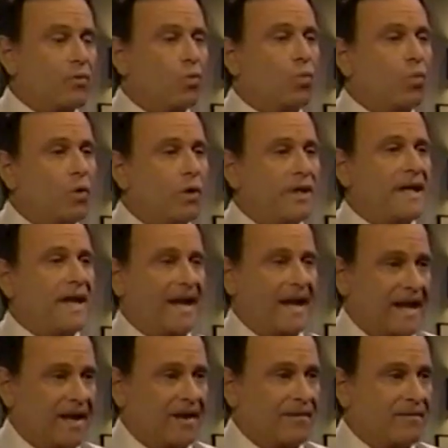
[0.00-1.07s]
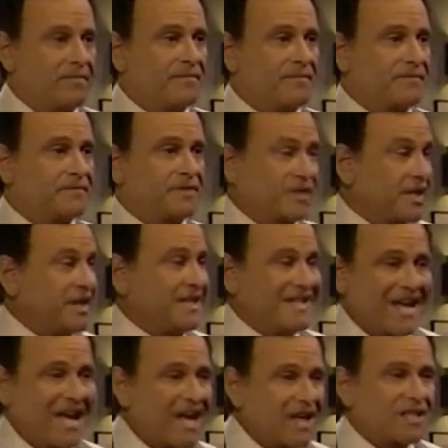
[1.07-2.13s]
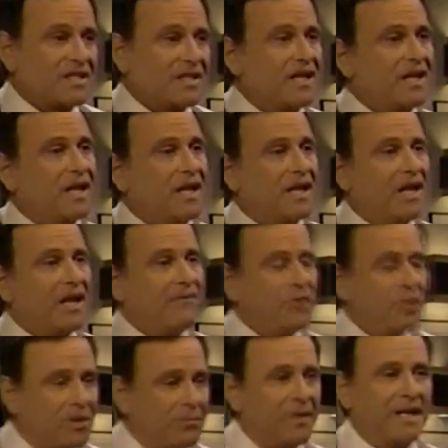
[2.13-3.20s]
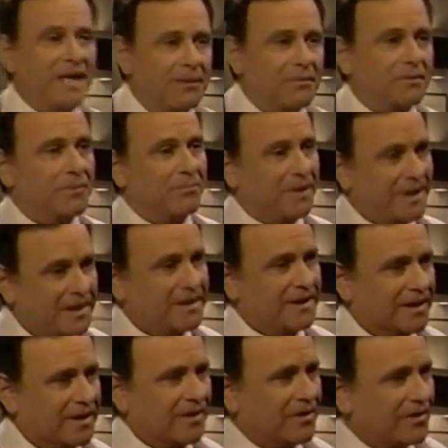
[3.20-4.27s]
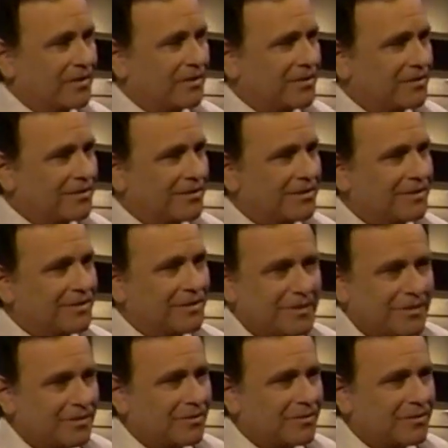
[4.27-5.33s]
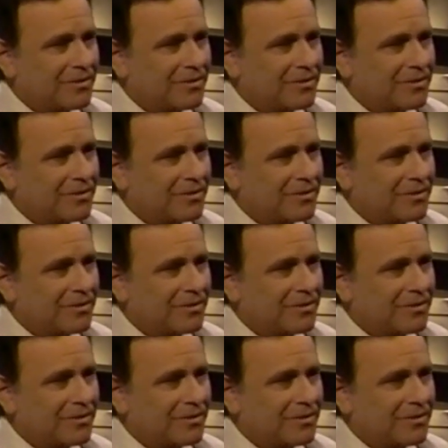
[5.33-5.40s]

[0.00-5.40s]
would have said yes if you'd have been able to be there. You know?